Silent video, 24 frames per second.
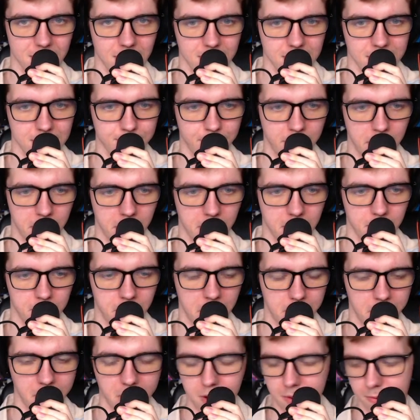At least my
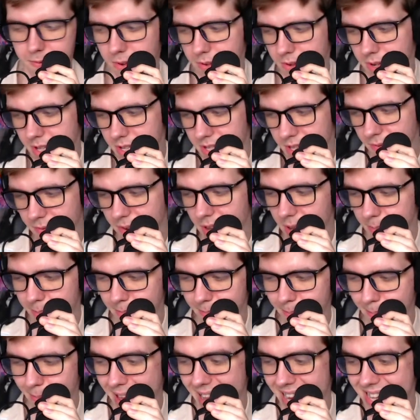microphone is. If I
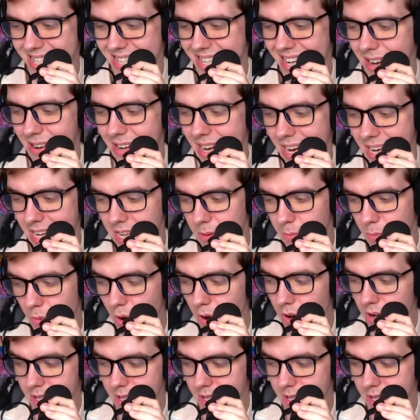max it out any more,